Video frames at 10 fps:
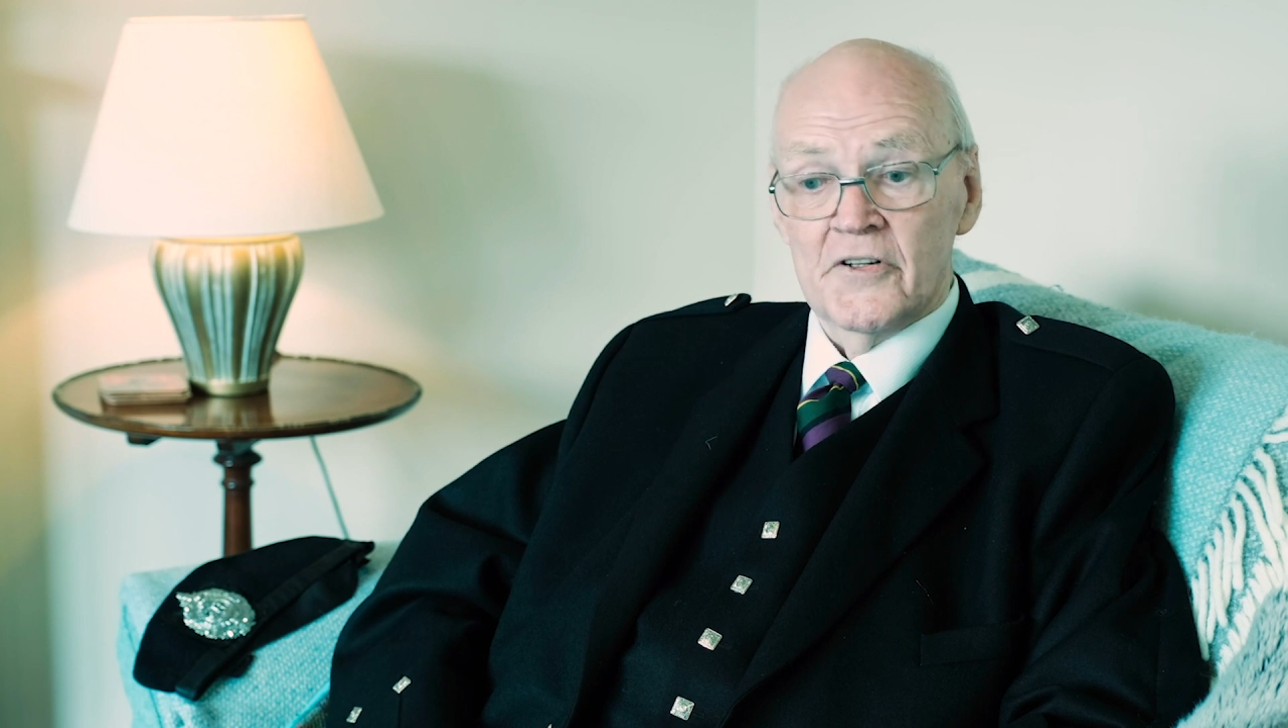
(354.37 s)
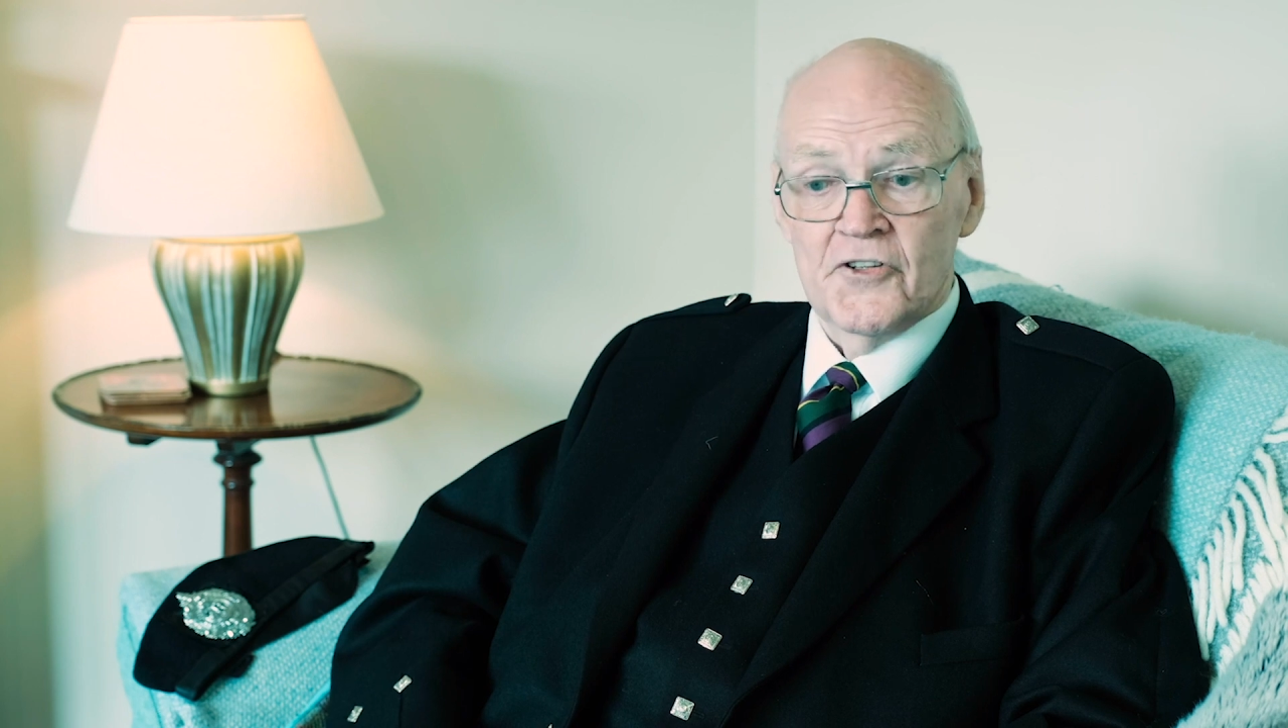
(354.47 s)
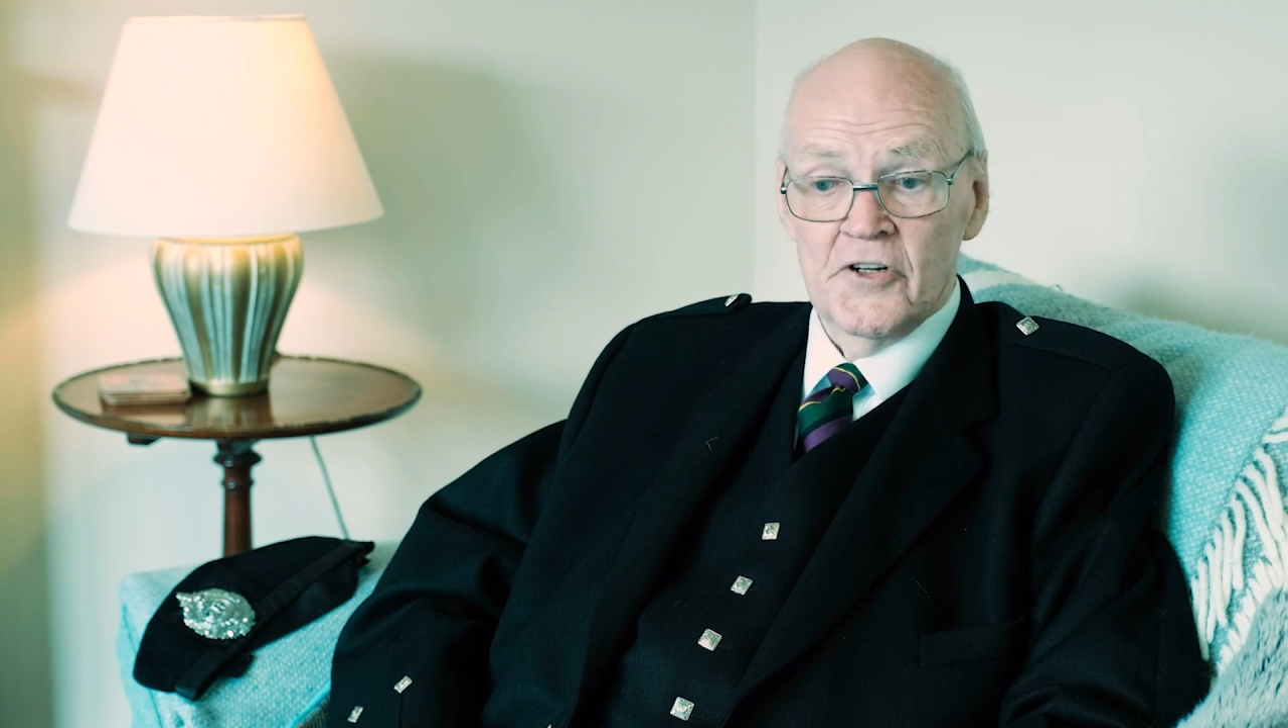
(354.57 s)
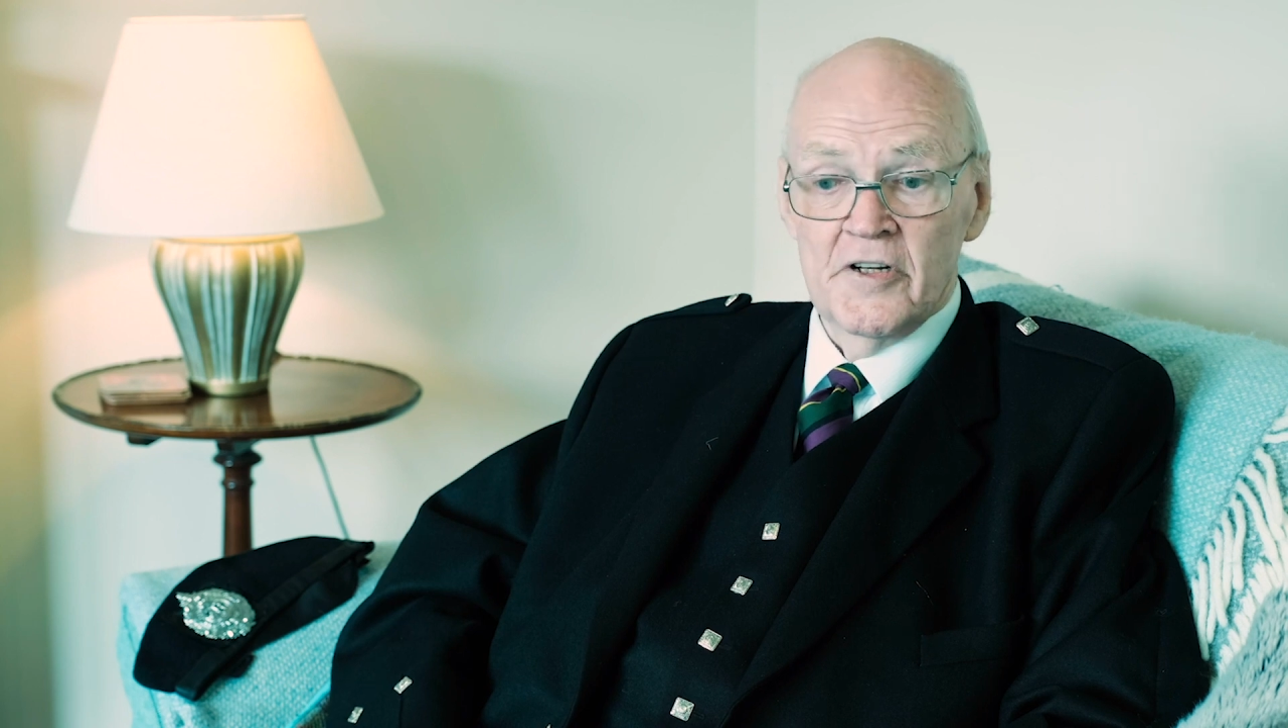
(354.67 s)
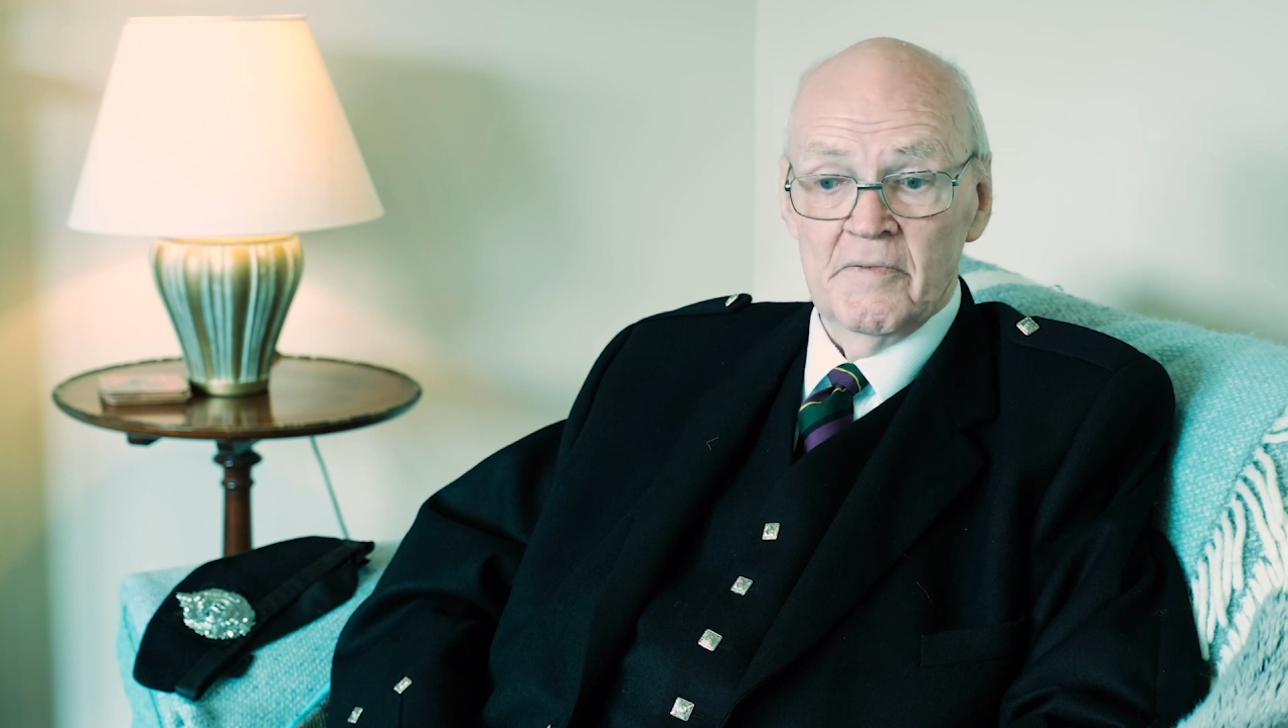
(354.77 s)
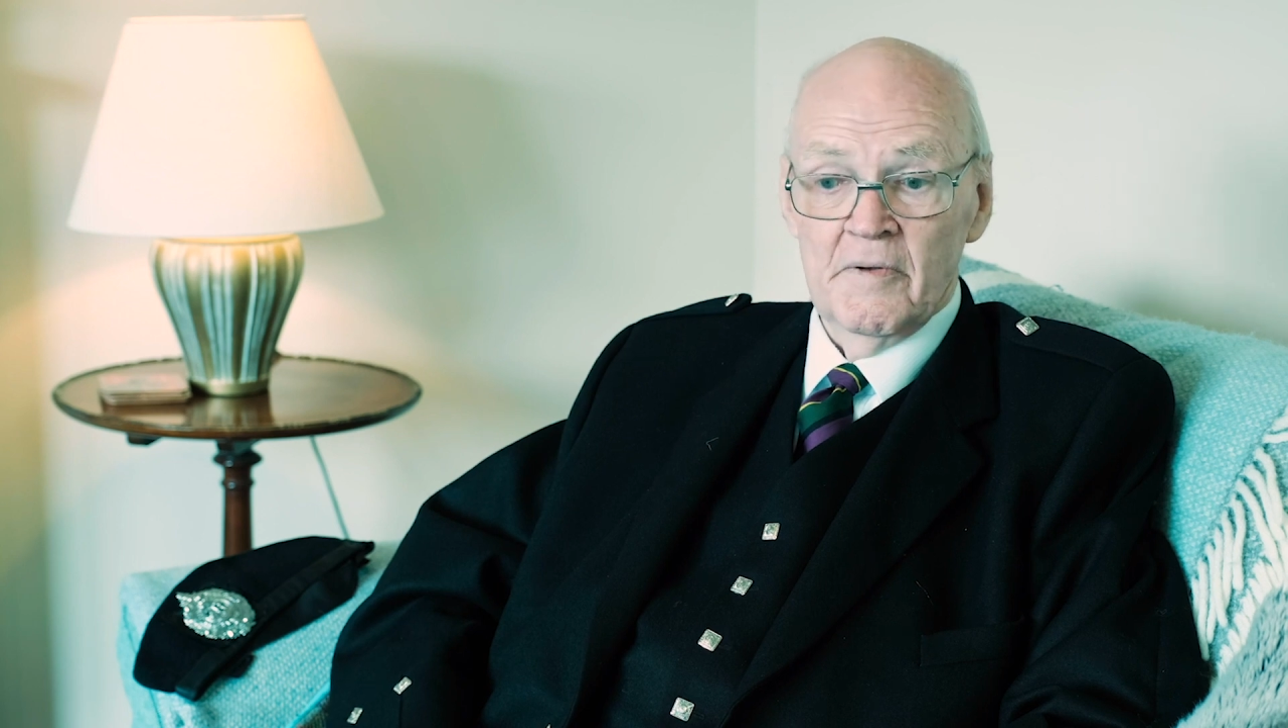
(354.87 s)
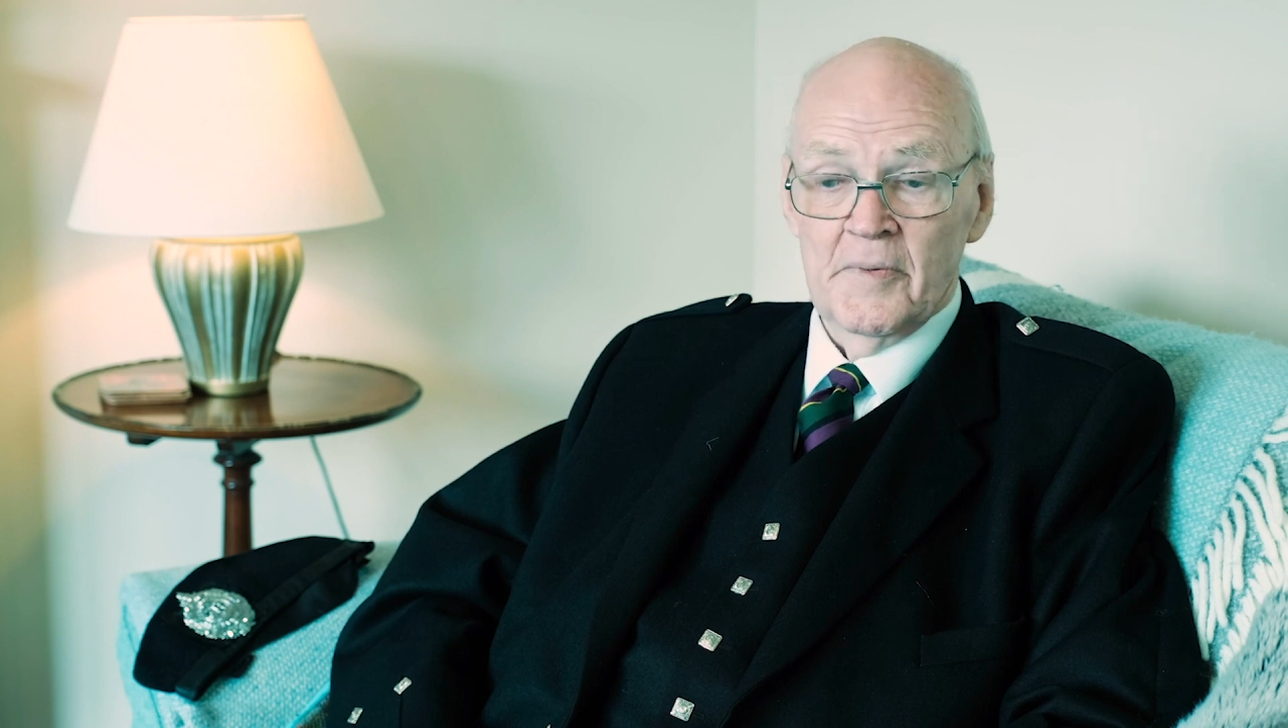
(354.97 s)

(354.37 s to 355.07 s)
a tune